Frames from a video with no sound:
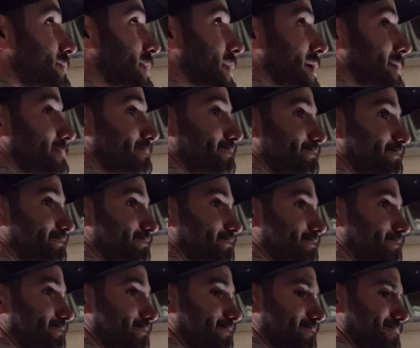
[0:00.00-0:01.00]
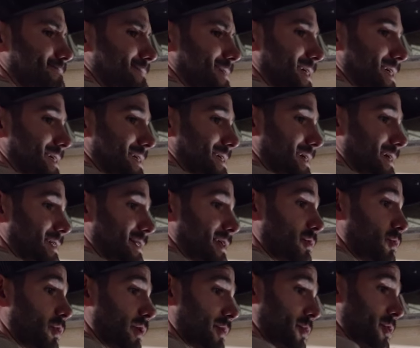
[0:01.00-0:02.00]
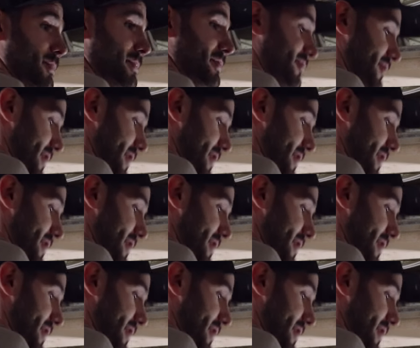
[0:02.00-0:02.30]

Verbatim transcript: but I think 1 would be